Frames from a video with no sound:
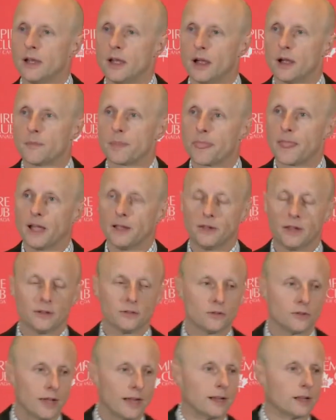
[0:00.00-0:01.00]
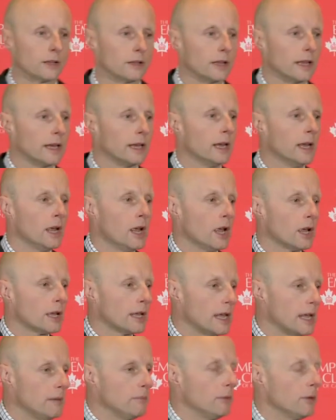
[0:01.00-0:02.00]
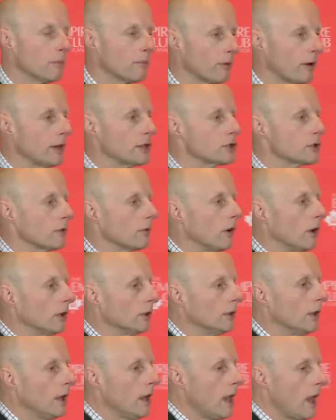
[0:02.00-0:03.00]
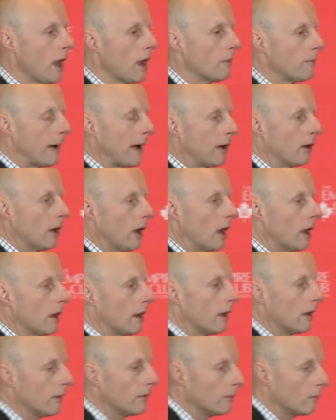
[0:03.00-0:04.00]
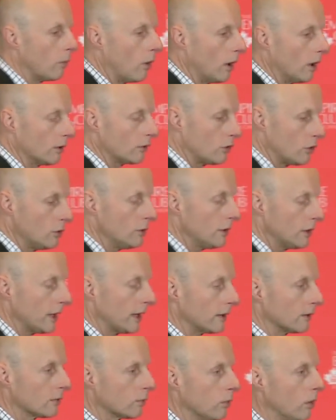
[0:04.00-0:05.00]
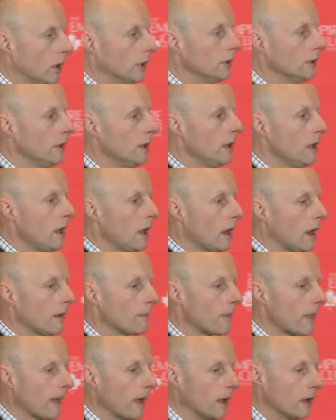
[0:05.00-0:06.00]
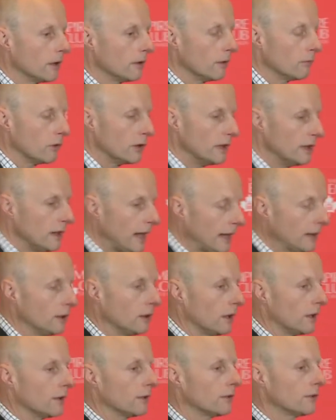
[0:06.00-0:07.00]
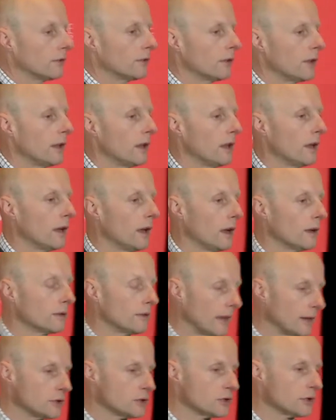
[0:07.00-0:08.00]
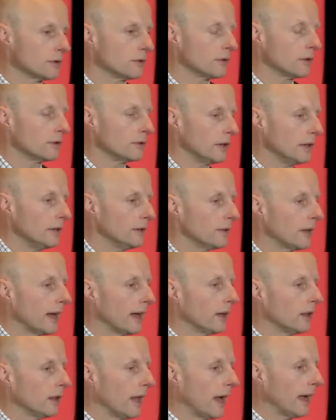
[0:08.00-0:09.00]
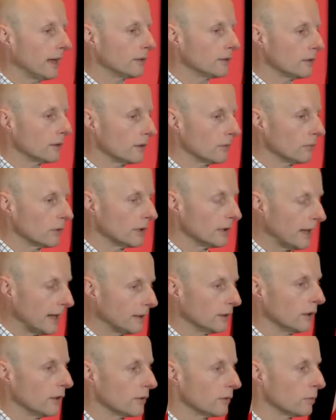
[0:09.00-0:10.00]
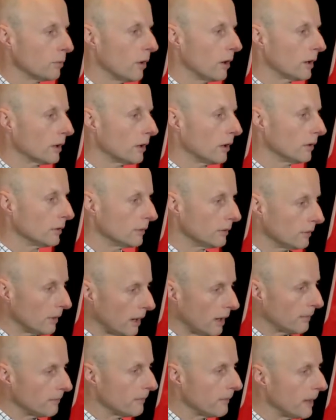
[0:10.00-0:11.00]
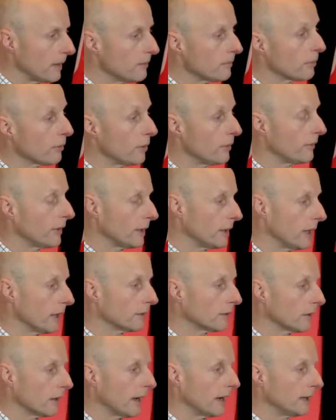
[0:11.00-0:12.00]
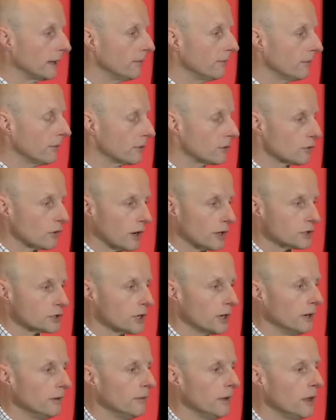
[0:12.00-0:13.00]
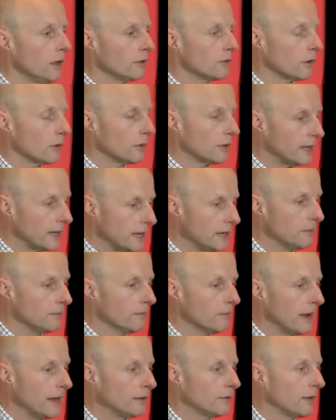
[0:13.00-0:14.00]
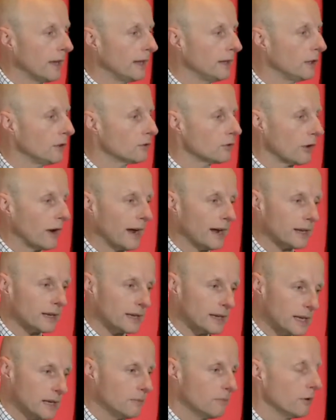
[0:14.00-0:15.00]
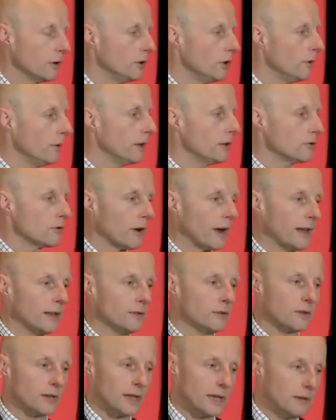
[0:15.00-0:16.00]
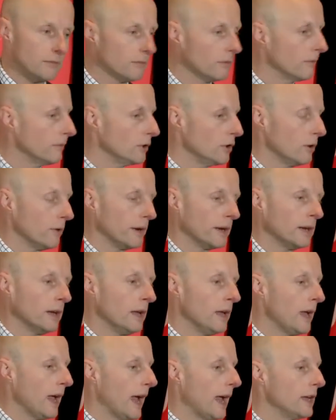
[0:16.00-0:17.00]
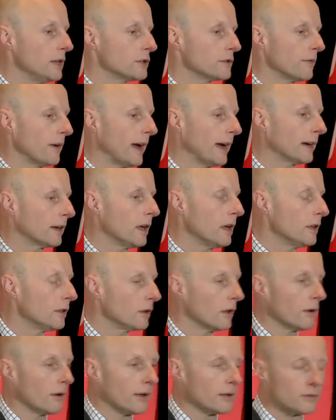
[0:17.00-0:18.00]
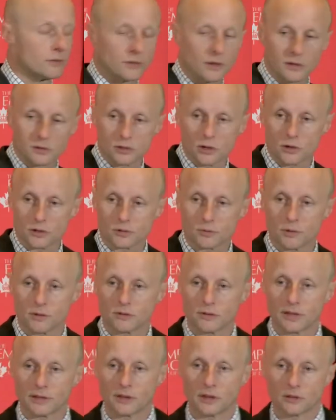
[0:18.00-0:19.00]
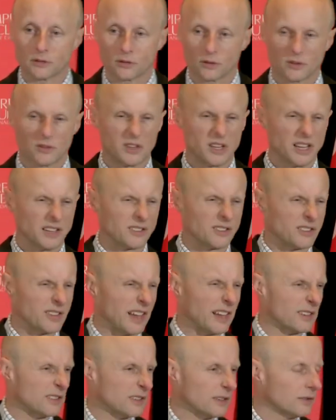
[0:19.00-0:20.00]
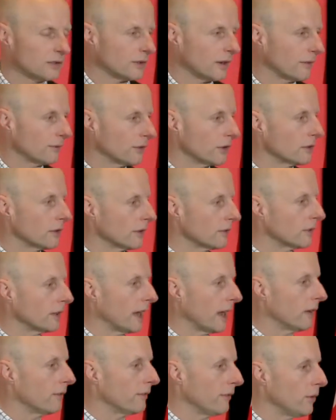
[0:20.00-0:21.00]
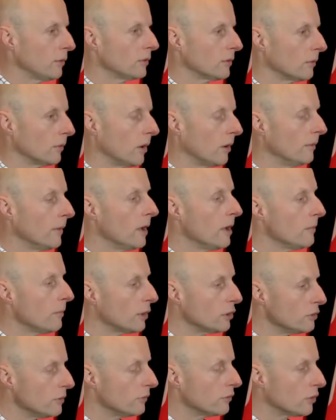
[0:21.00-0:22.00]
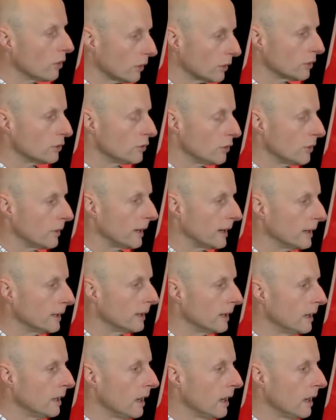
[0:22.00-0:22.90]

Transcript: Um, and then secondly, keep the pressure on about uh, what, two things. One, um, relentless attention to detail and relentless work on um, improving the underlying infrastructure. So keep maintaining track, keep renewing drains, keep renewing HVAC. You know, as uh, Josh once said, it's sort of the unsexy stuff that doesn't get a photo op, but you've got to do it.